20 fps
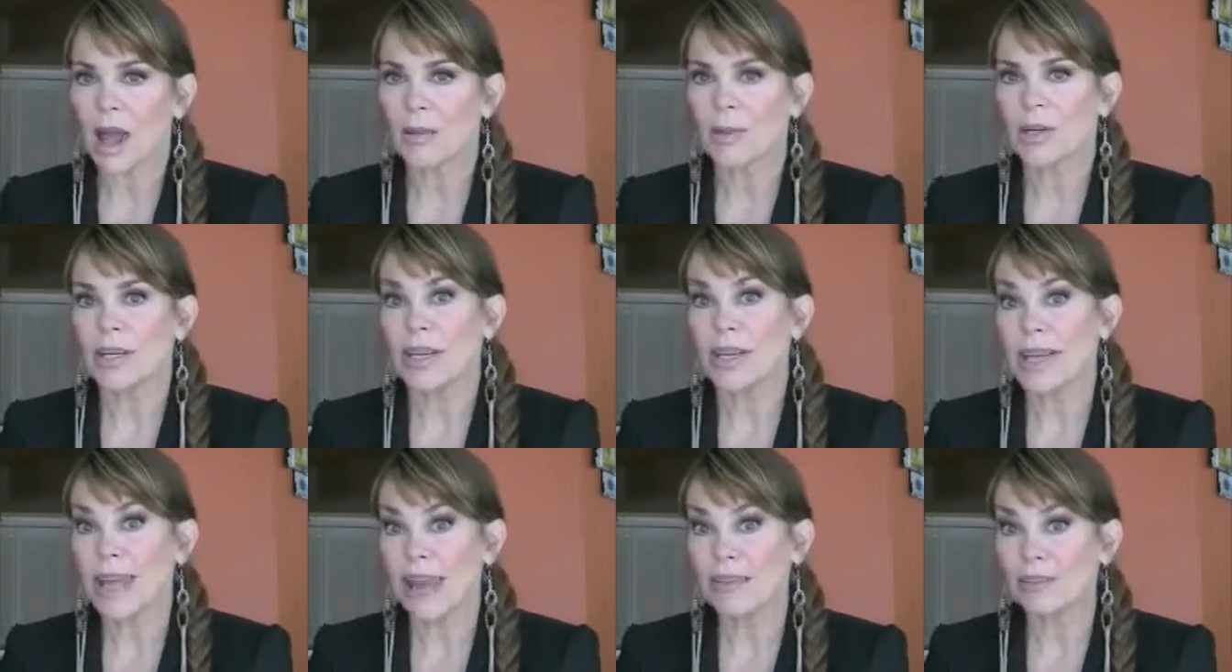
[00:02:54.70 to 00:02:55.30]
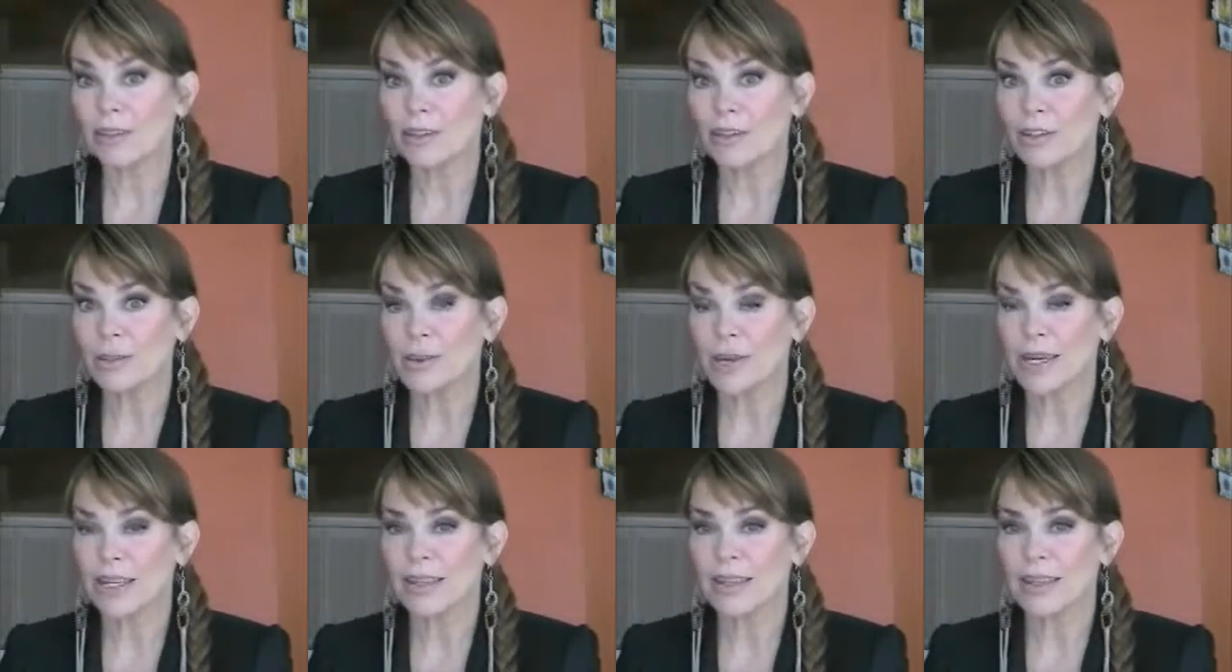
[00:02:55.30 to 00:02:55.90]
I would never
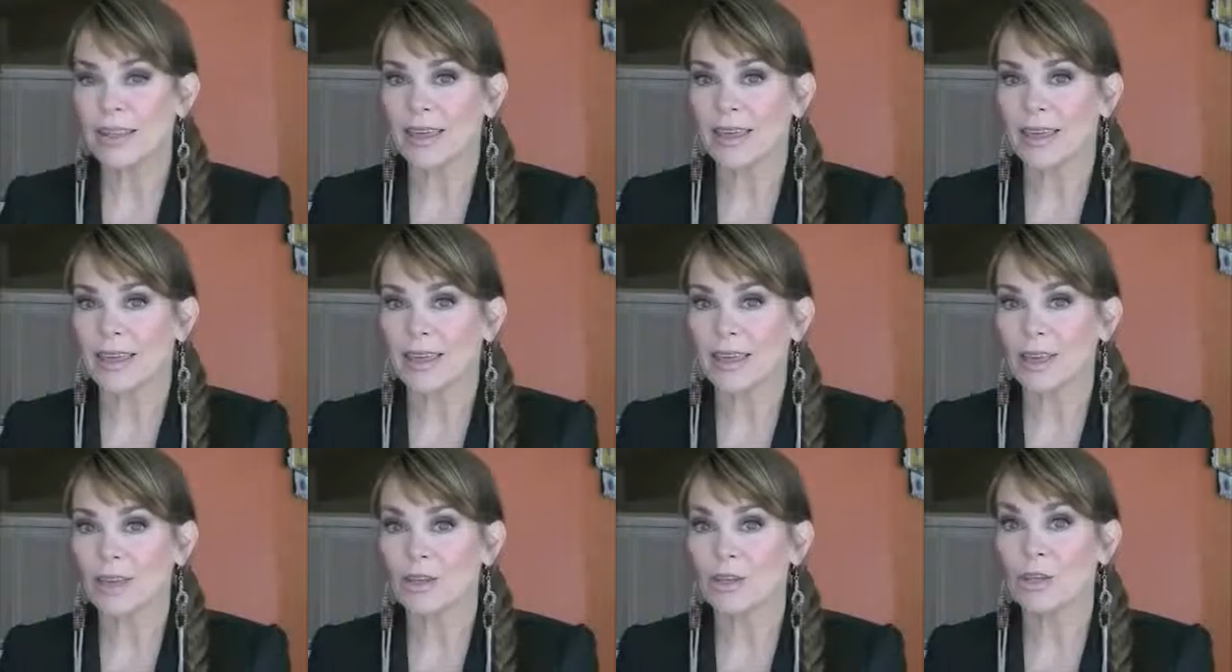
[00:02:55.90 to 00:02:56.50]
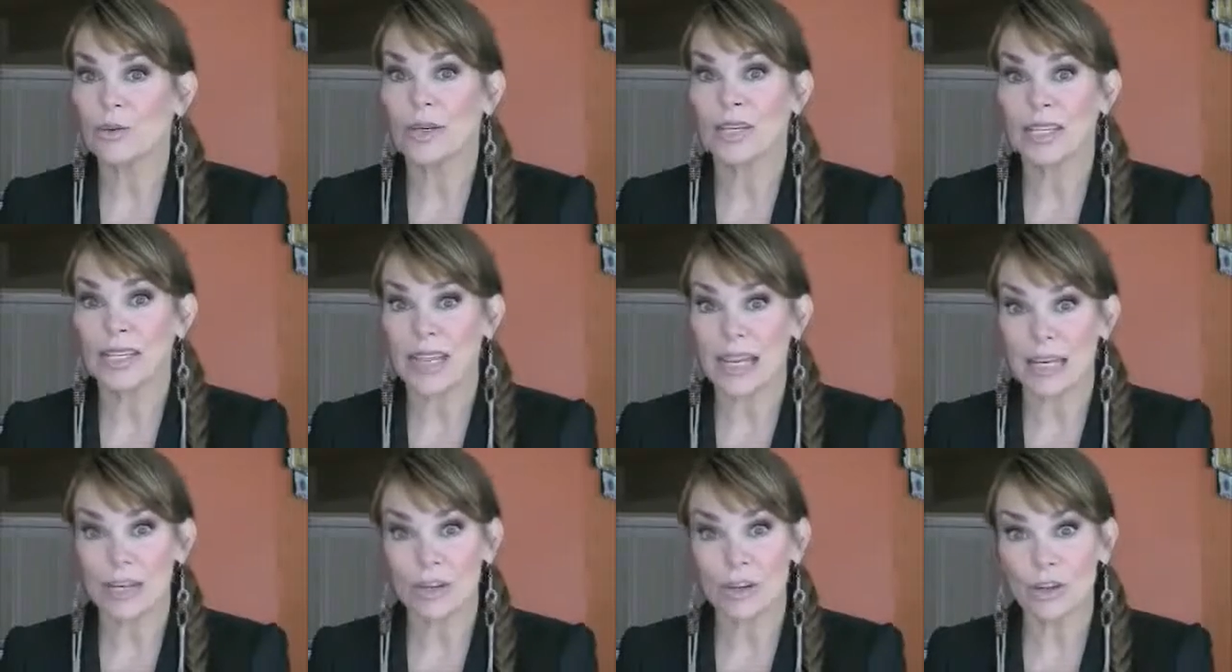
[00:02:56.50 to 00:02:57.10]
do anything to
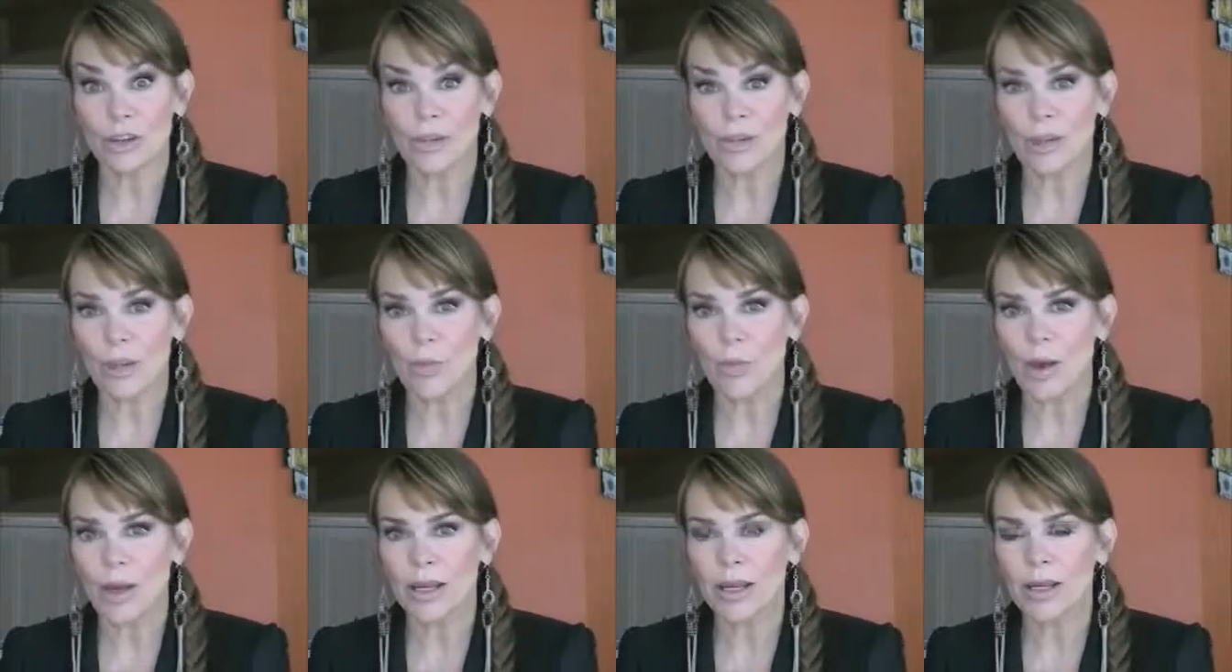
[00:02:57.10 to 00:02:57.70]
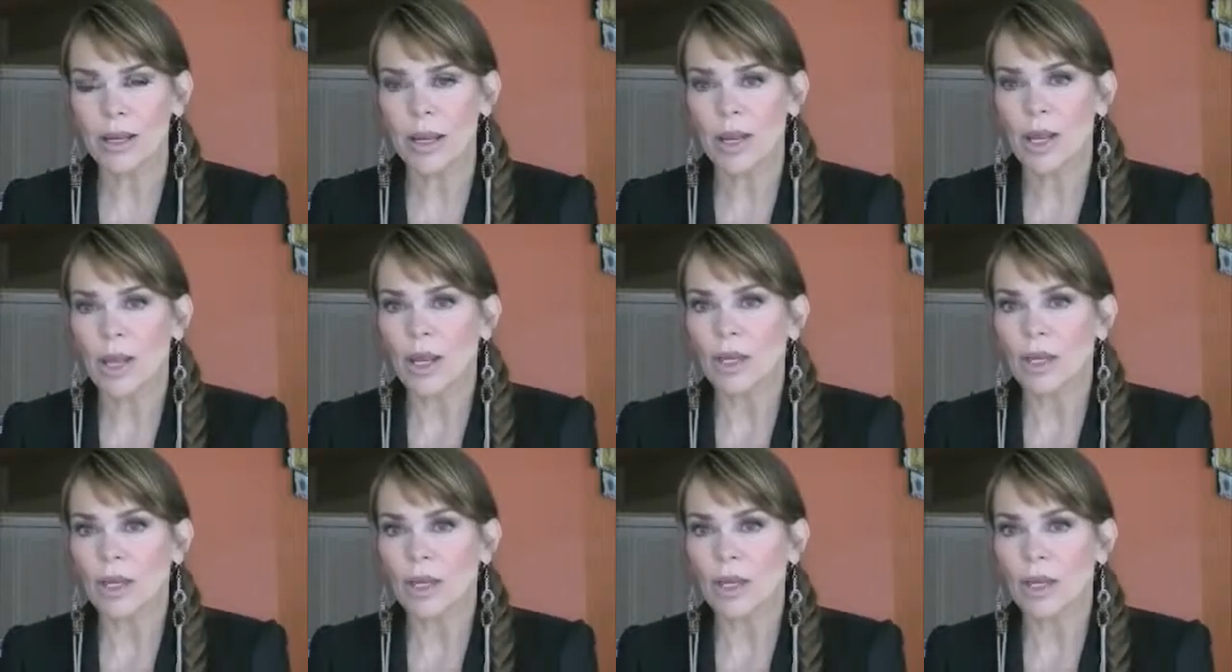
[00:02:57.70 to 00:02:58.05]
endanger someone.